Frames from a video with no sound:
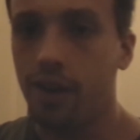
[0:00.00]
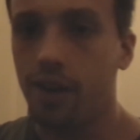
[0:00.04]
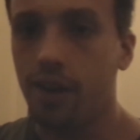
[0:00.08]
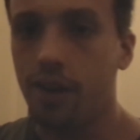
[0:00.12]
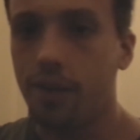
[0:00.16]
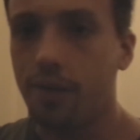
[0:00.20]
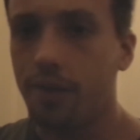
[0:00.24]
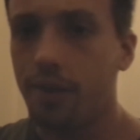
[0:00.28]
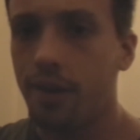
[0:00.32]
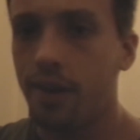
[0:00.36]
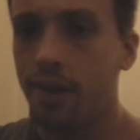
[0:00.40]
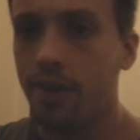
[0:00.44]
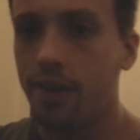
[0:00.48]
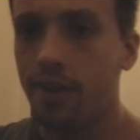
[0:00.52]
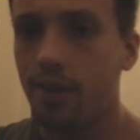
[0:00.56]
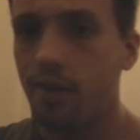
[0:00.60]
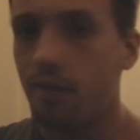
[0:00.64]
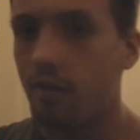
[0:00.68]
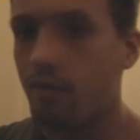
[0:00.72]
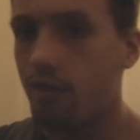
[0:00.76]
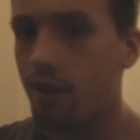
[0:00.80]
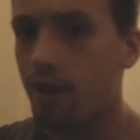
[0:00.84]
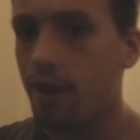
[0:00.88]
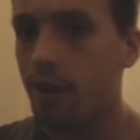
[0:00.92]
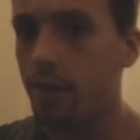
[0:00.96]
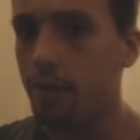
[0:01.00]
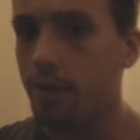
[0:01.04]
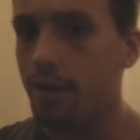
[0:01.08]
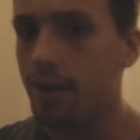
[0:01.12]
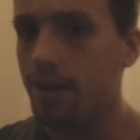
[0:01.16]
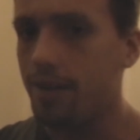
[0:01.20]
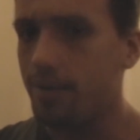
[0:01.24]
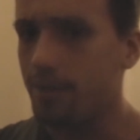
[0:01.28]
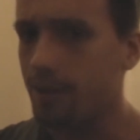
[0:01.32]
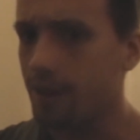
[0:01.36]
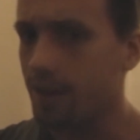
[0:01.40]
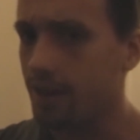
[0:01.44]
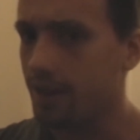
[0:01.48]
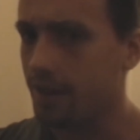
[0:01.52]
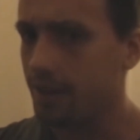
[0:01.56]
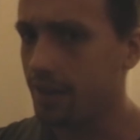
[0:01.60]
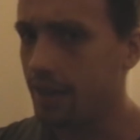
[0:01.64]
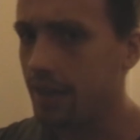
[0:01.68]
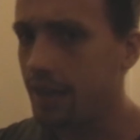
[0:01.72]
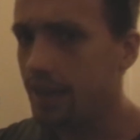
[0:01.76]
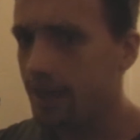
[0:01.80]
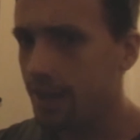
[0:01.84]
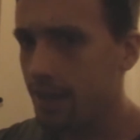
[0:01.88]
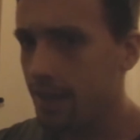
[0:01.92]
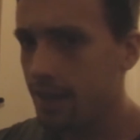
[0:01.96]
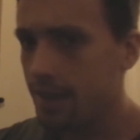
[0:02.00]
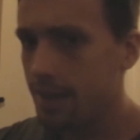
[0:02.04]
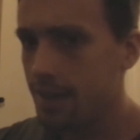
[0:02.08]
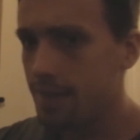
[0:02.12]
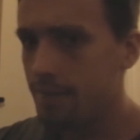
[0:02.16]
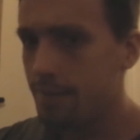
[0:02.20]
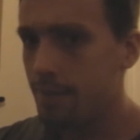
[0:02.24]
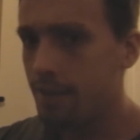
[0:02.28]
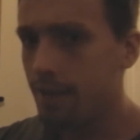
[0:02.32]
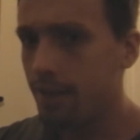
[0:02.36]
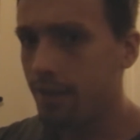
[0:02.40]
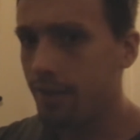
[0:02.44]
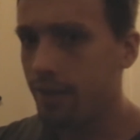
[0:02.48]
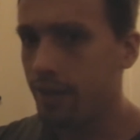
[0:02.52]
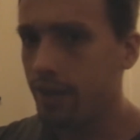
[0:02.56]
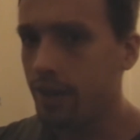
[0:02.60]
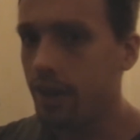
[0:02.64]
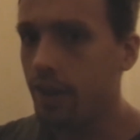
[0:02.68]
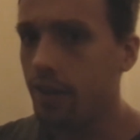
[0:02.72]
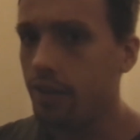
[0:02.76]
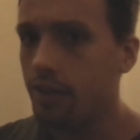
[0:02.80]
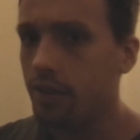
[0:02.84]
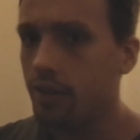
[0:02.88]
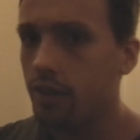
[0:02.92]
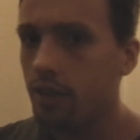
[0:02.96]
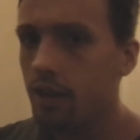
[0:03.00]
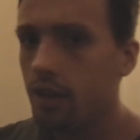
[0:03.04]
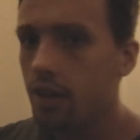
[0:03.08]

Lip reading: That's why I sound really weird when I make videos.